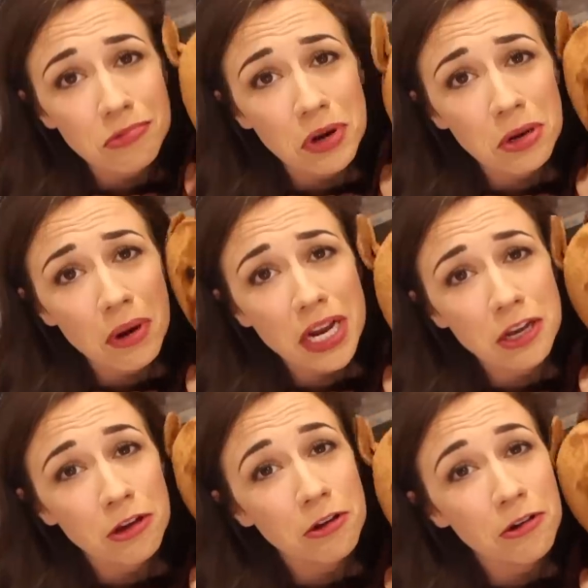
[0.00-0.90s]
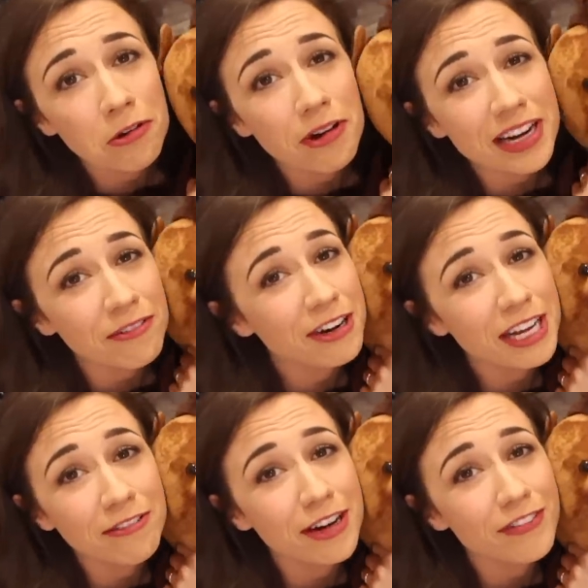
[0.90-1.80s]
what do I do? I don't want to
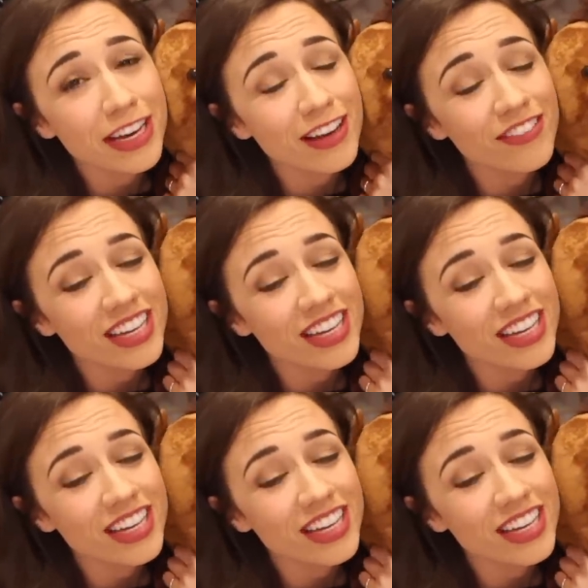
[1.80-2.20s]
get rid of any of